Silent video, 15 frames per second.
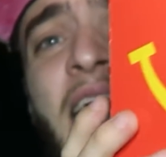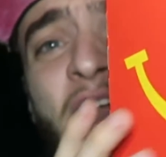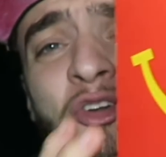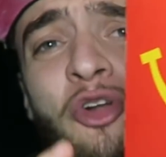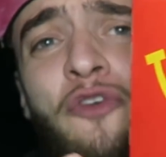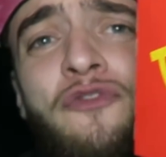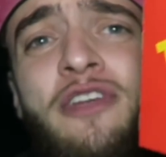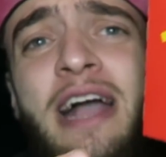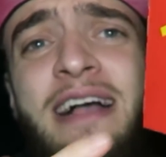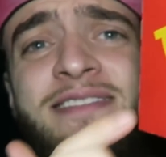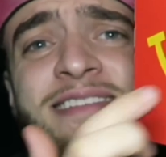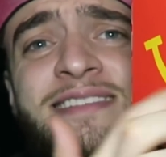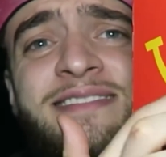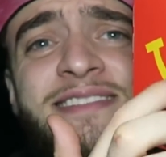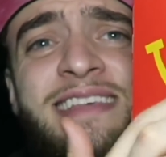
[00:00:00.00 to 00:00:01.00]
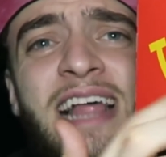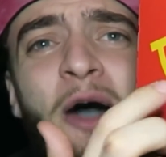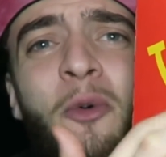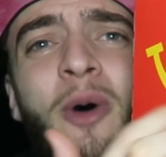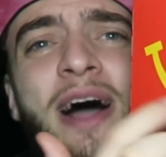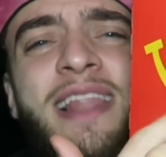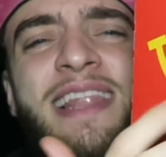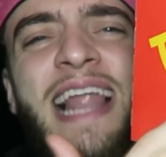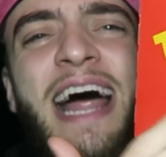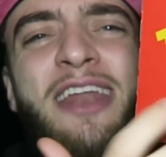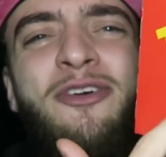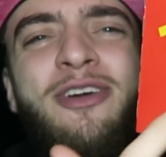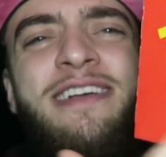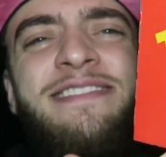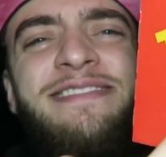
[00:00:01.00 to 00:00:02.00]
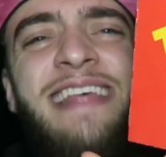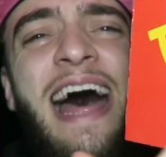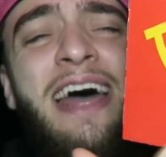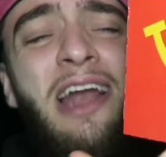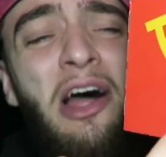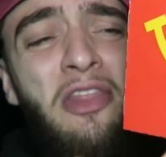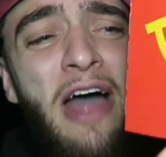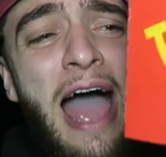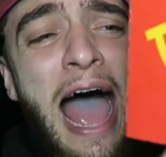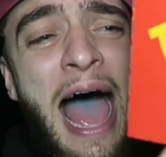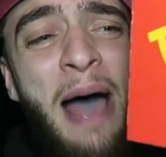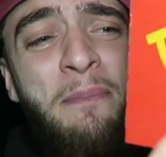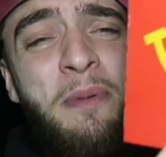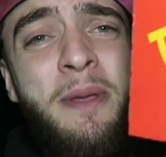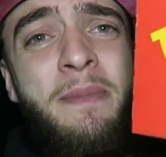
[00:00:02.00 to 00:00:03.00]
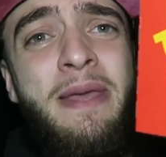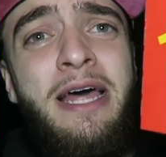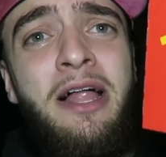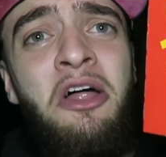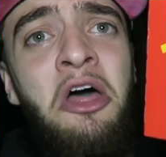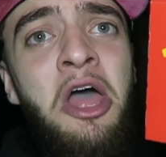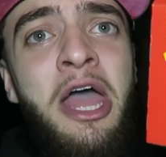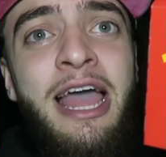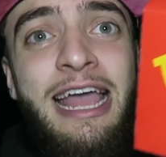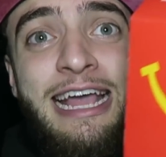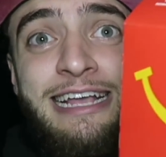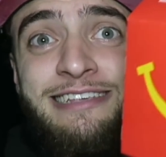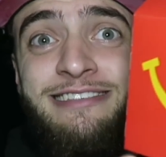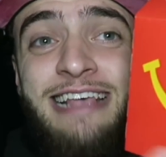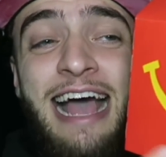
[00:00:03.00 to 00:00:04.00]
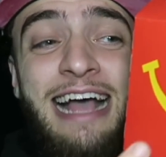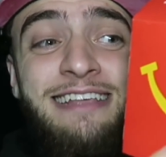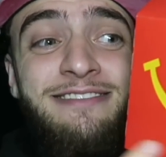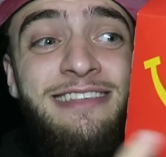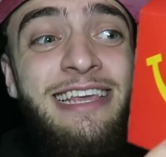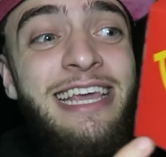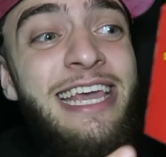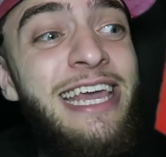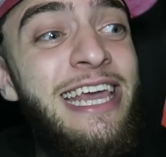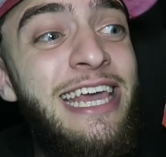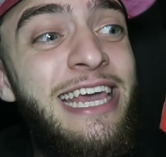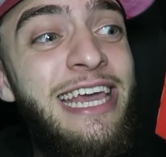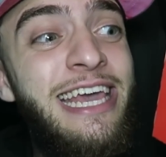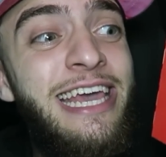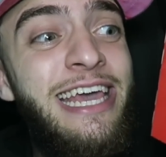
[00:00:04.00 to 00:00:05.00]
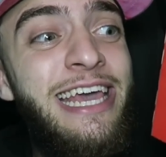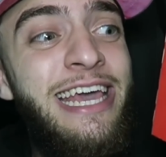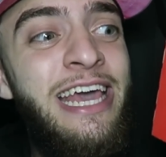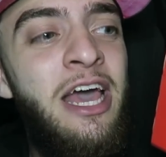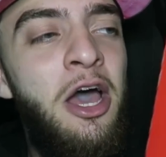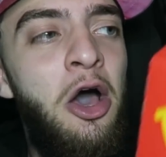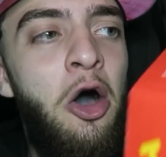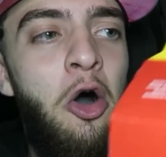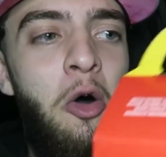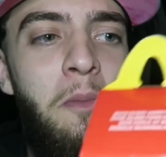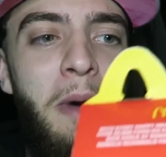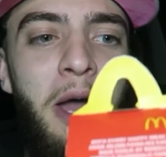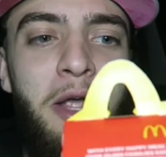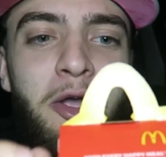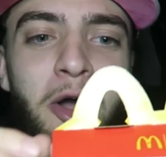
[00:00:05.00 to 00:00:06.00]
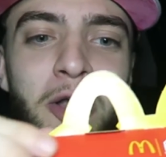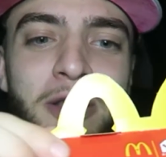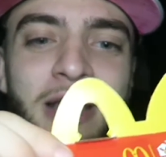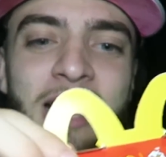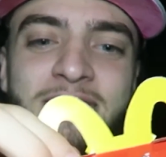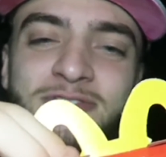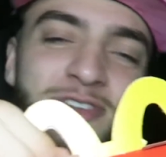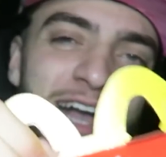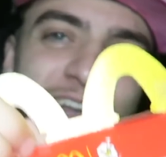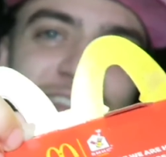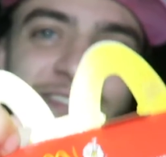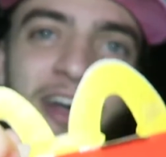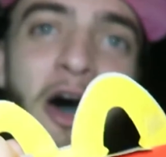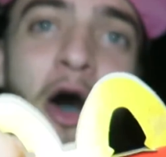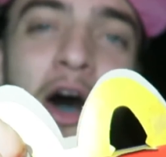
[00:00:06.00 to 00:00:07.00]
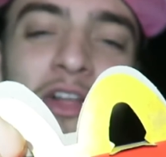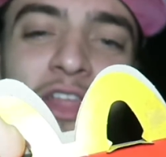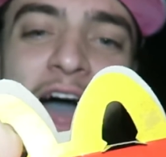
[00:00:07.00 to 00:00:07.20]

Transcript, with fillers: I don't know if you guys can see that. What letter is that on the Happy Meal? it says E. Oh my God, guys, you guys saw all